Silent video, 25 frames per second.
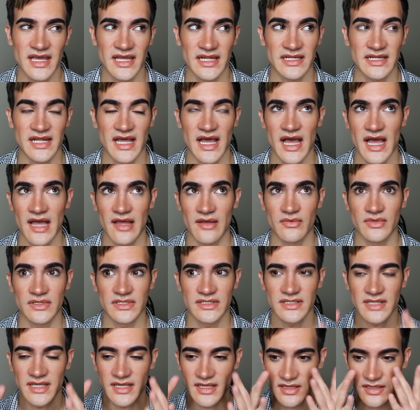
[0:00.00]
and I
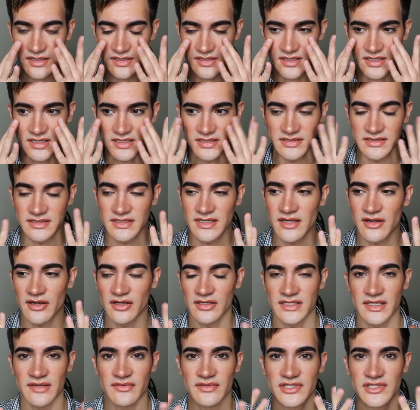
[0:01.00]
was like in tears.